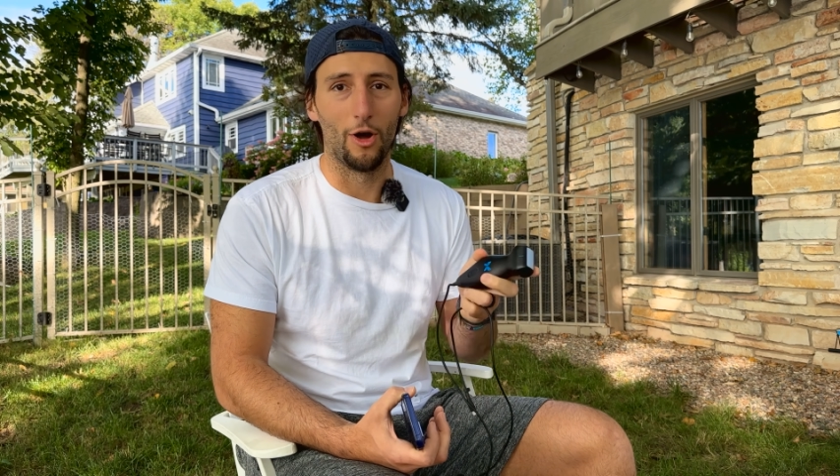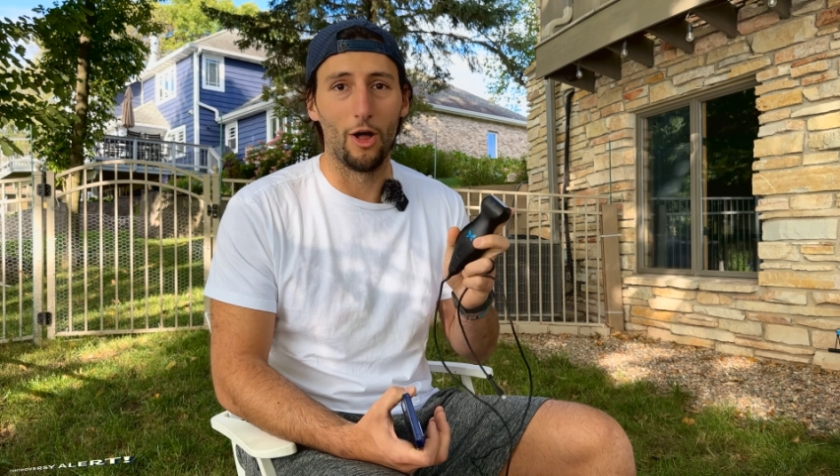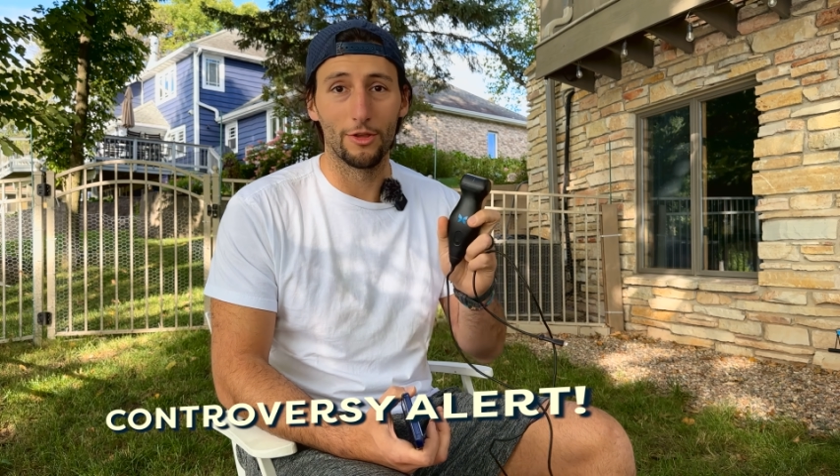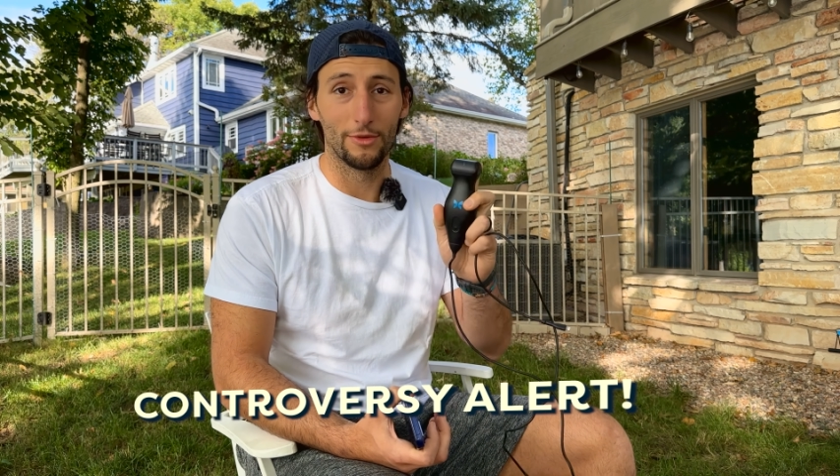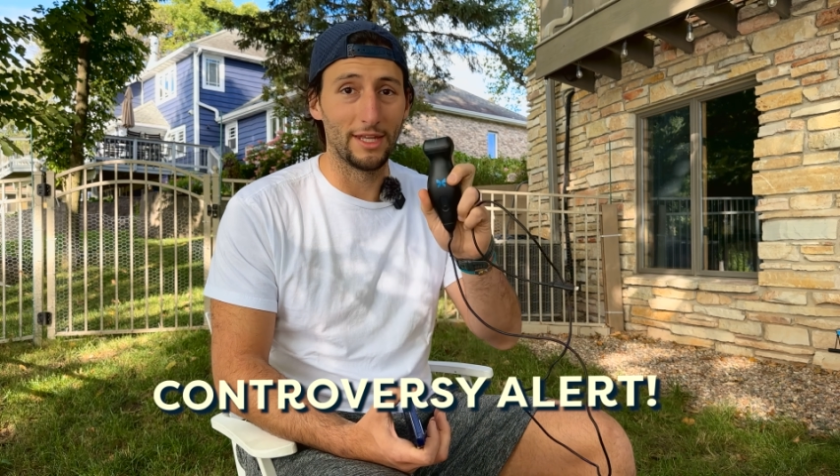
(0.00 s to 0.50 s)

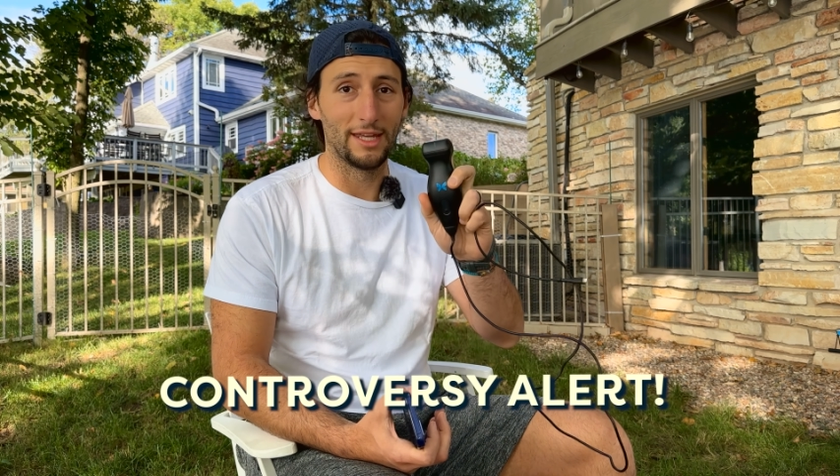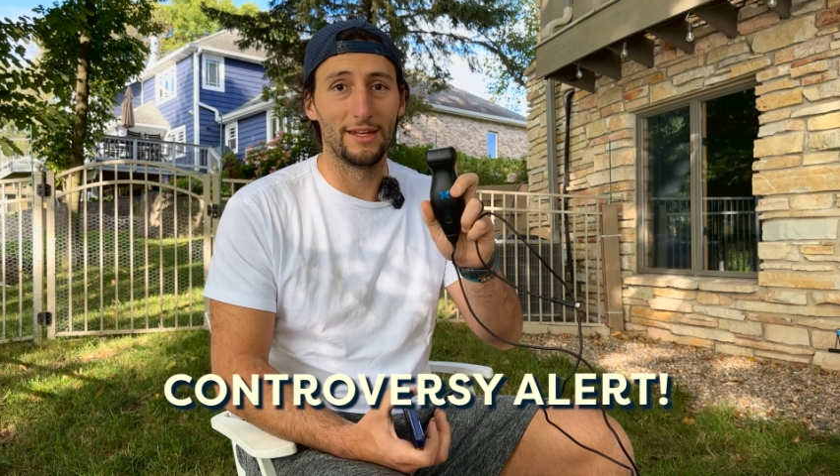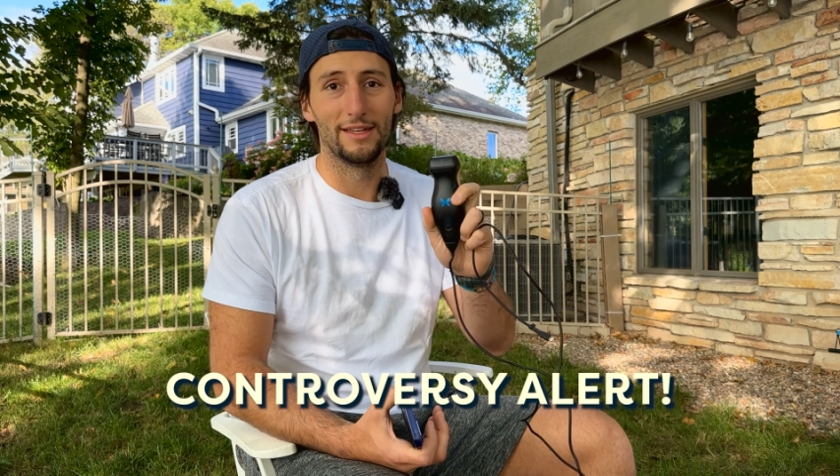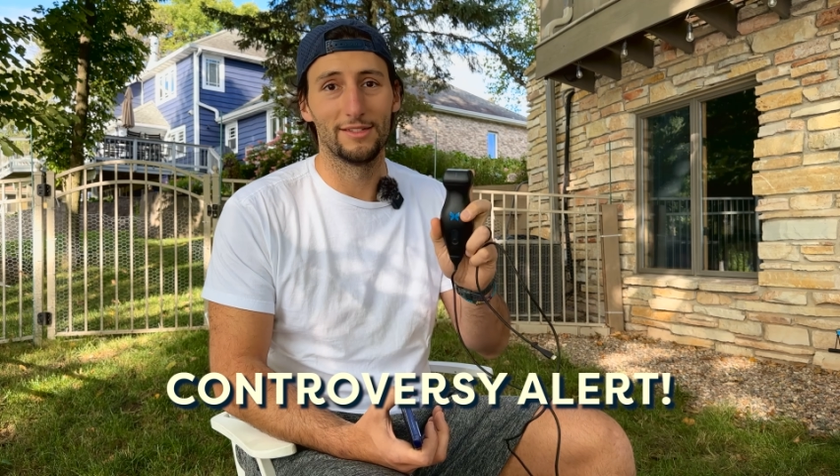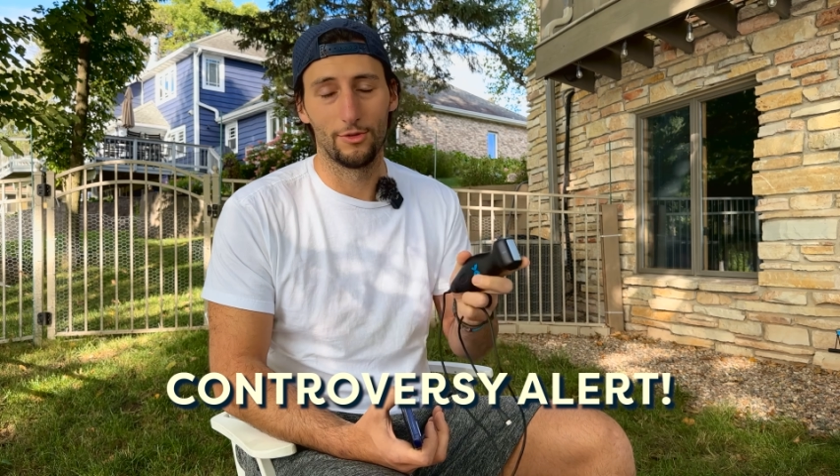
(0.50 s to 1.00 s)
All you
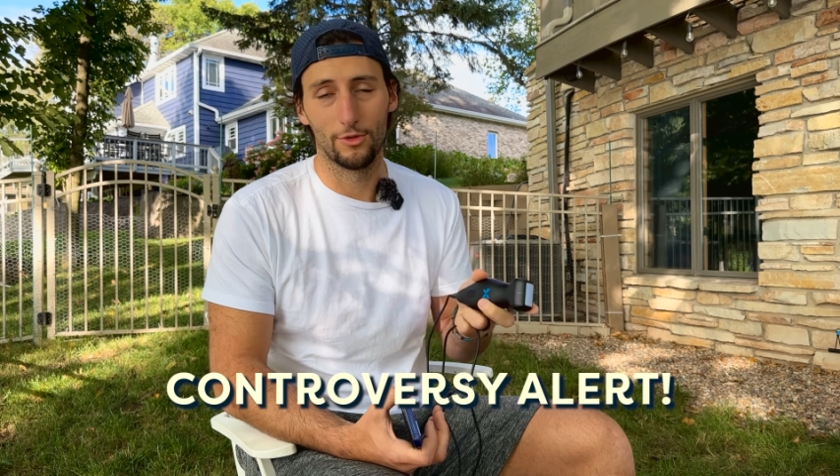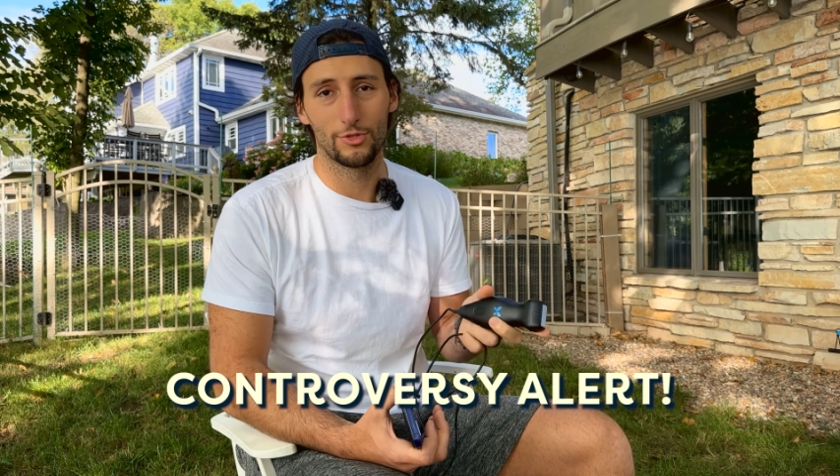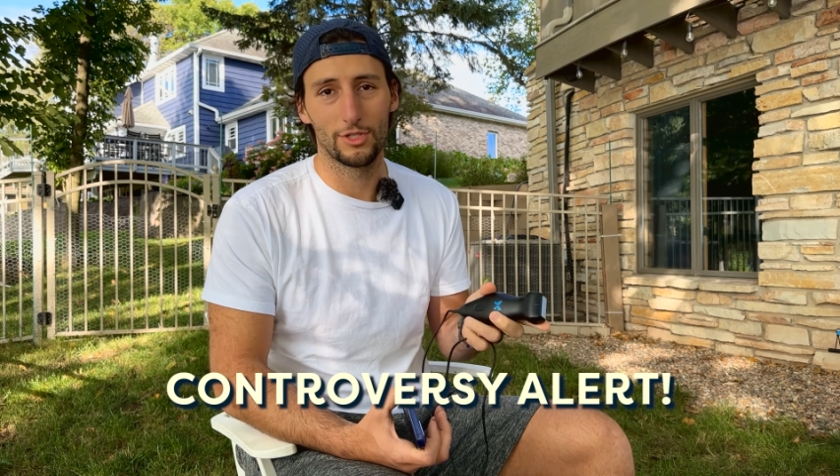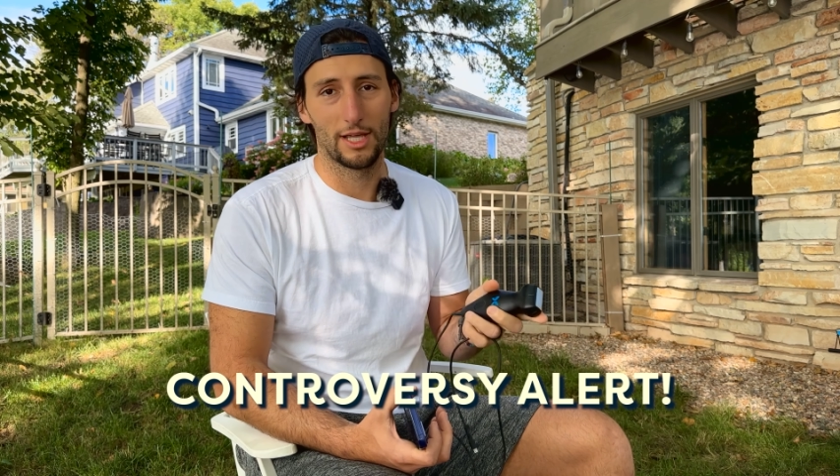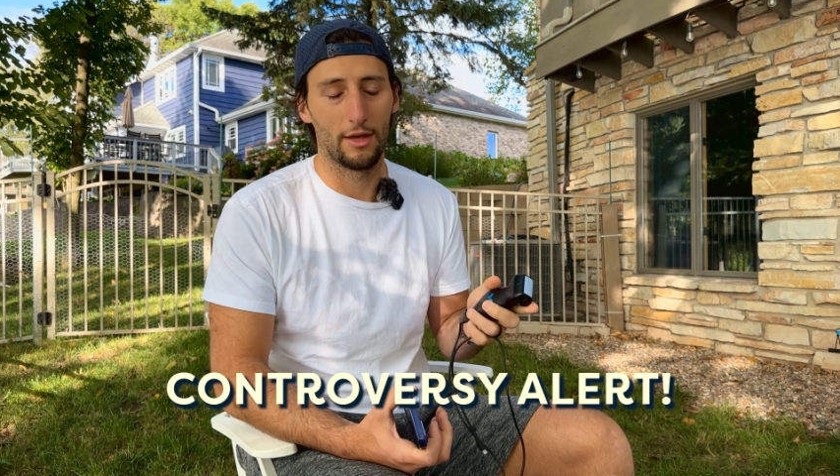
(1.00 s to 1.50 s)
need is an
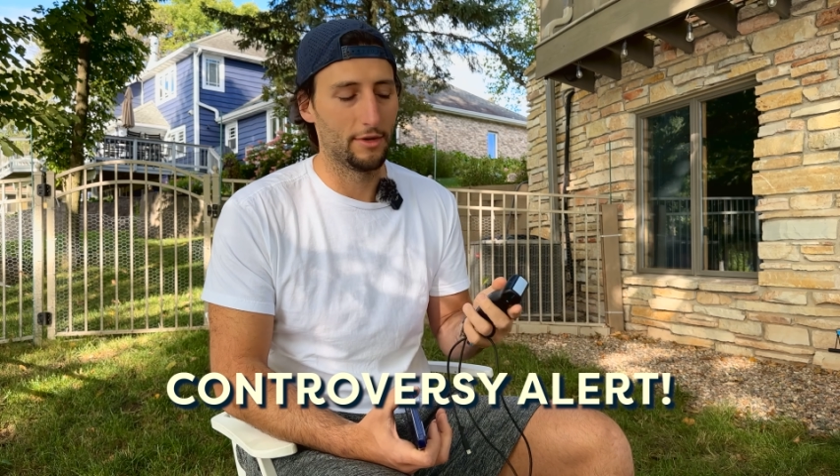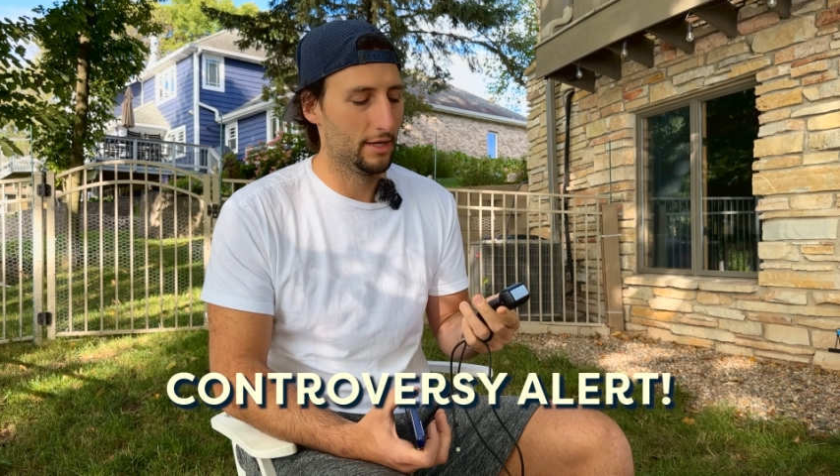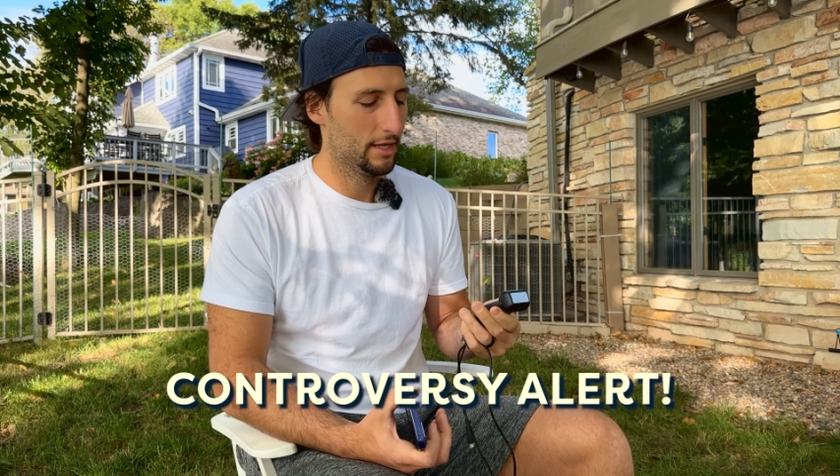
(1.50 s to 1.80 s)
ultrasound.